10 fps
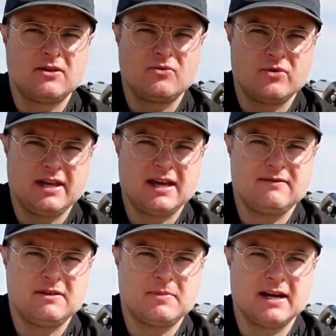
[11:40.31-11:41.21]
really
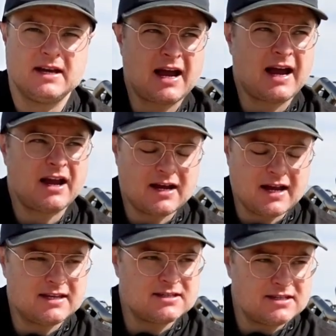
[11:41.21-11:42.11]
heavy bike,
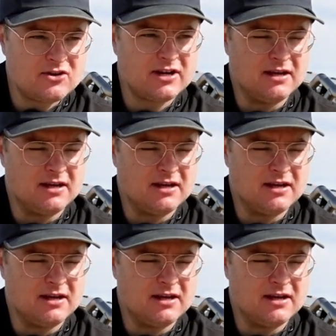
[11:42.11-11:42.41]
I considered